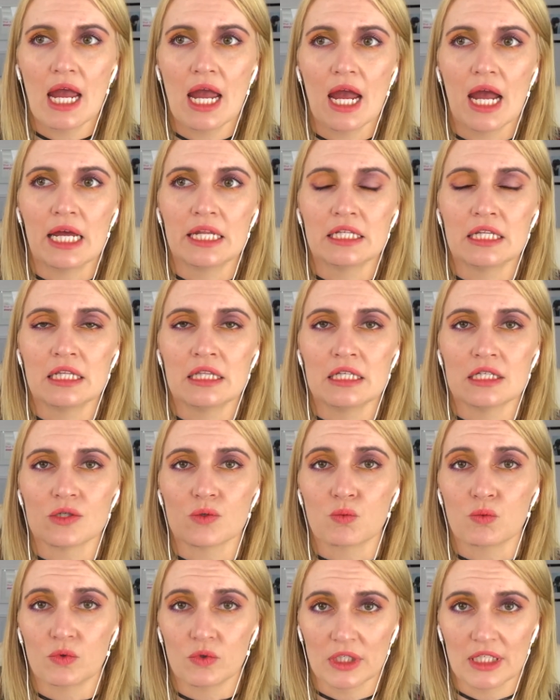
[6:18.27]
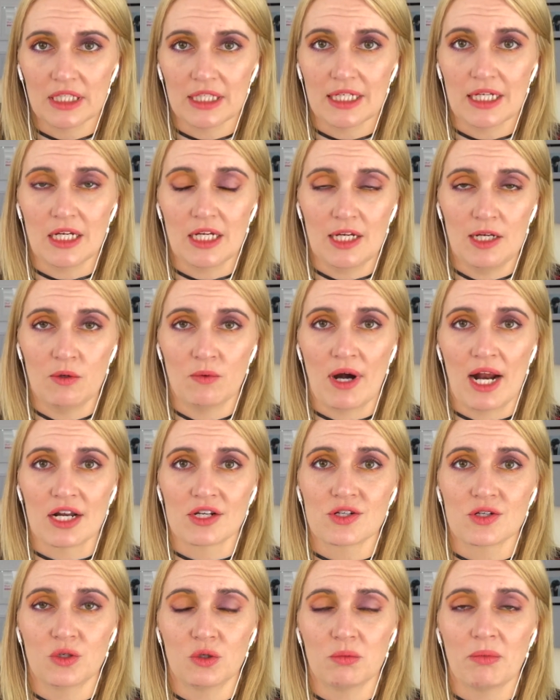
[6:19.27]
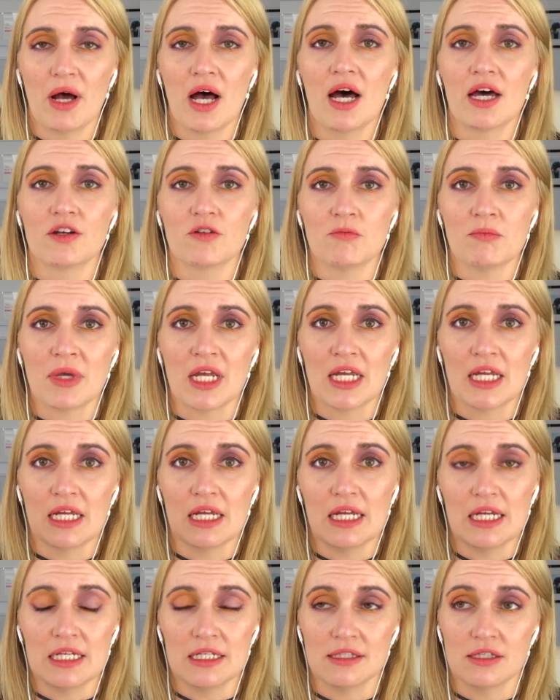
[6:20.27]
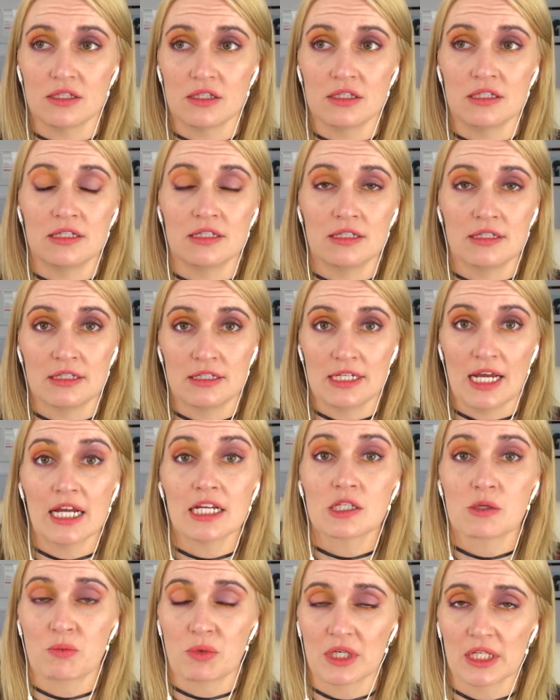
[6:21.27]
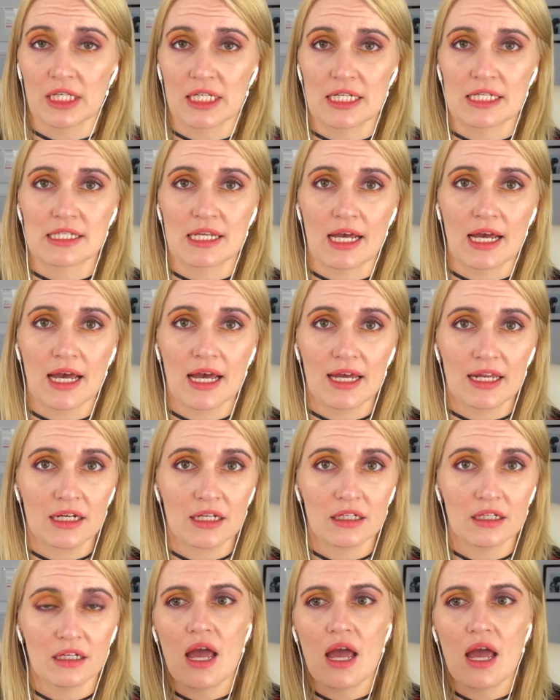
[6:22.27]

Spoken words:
And then this really irrational part of me is desperately sad.